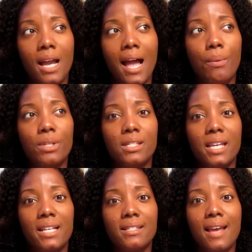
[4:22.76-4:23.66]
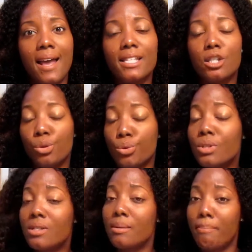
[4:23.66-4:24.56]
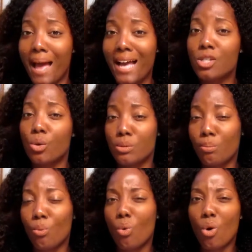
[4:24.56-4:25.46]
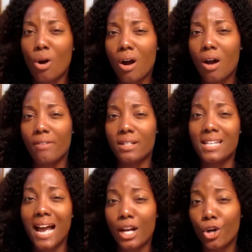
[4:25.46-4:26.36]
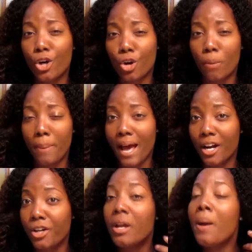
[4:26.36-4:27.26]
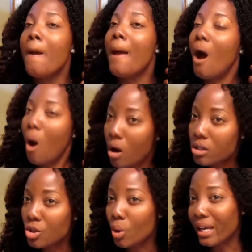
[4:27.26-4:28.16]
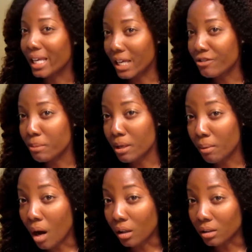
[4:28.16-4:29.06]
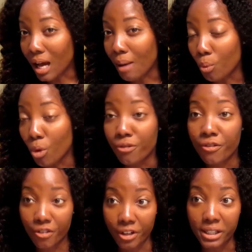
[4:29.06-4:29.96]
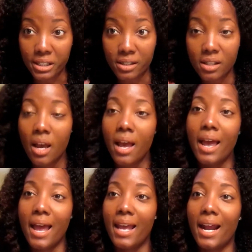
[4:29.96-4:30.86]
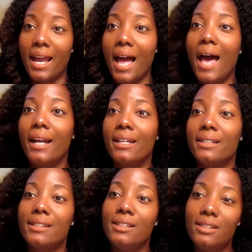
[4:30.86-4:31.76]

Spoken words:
would say it's not as loose as the back, so it's more of a tighter curl pattern. Also, it gives me a lot more frizz, and I kind of